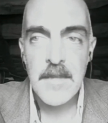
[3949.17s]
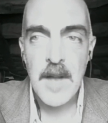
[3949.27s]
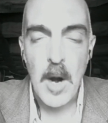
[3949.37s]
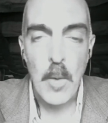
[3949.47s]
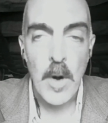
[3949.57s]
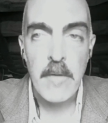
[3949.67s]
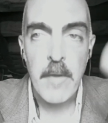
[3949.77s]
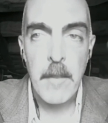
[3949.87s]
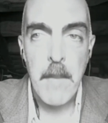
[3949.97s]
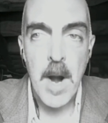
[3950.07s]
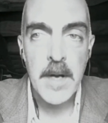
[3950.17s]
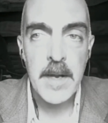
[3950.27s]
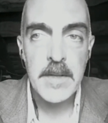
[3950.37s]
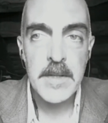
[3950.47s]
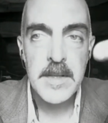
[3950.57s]
Our word for
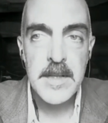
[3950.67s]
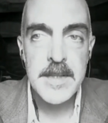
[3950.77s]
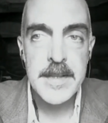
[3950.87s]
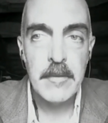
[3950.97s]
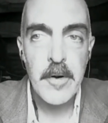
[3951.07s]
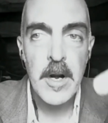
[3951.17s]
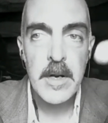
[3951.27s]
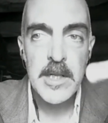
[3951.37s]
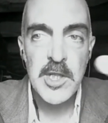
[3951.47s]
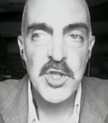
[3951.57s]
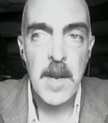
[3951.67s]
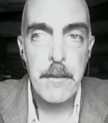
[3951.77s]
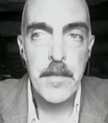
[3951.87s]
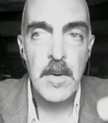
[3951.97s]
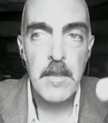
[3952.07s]
market, silver,
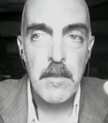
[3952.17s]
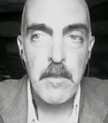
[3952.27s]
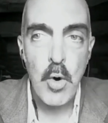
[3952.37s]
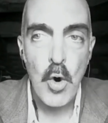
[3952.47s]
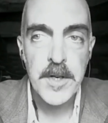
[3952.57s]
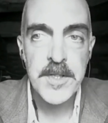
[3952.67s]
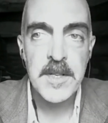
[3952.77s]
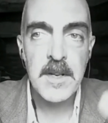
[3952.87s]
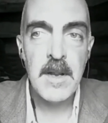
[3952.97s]
ship, port,